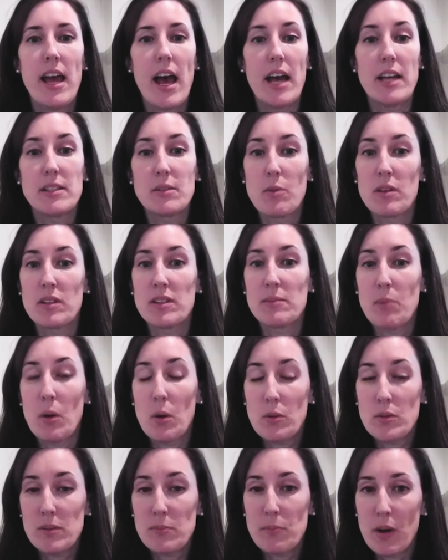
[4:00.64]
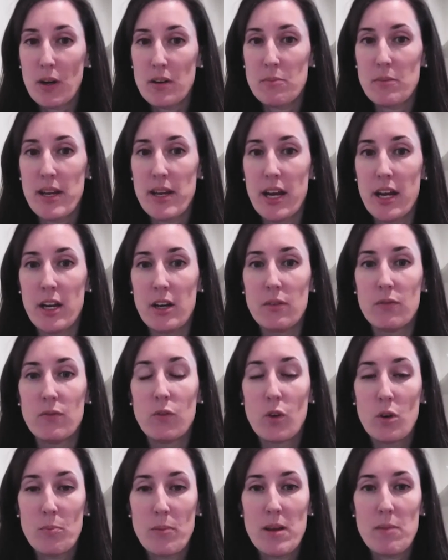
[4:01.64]
as well as postpartum care
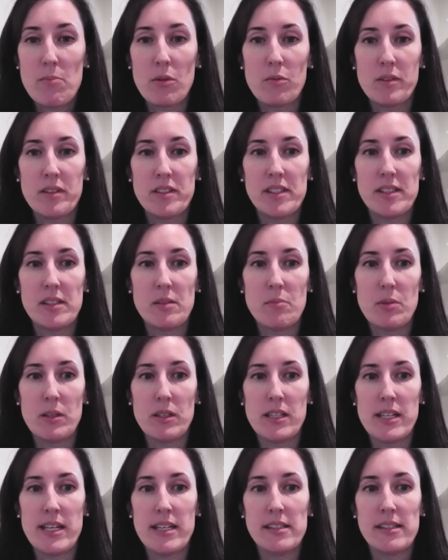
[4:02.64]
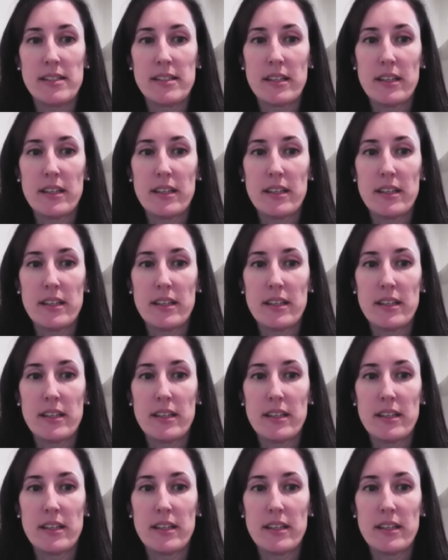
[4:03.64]
for people with disabilities,